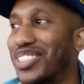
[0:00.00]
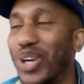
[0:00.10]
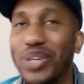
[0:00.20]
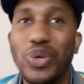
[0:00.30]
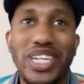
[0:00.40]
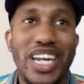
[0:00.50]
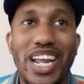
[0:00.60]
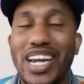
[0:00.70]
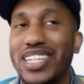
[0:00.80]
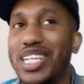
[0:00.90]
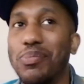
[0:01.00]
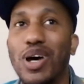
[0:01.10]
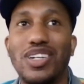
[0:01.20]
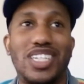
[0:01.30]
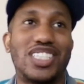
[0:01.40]
So I went in and did my
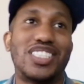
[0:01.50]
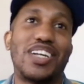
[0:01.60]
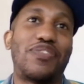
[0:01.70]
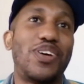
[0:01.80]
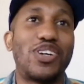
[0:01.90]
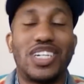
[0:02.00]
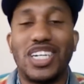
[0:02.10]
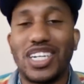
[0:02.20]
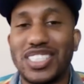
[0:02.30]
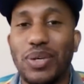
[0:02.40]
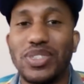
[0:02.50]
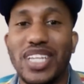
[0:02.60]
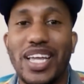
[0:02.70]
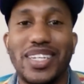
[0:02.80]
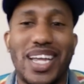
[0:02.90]
audition. I felt good because I was
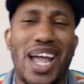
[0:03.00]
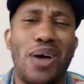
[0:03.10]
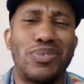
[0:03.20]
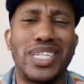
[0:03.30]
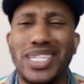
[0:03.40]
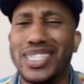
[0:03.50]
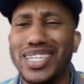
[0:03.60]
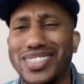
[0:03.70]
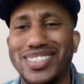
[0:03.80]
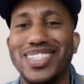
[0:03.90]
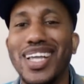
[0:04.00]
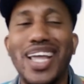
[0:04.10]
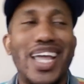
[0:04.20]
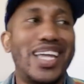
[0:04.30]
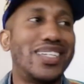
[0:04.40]
like, I don't need this.
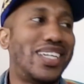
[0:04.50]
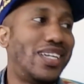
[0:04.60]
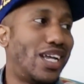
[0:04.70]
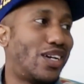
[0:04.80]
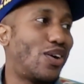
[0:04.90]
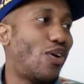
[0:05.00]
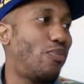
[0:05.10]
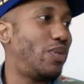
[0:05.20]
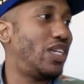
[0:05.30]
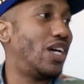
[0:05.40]
And then they called me.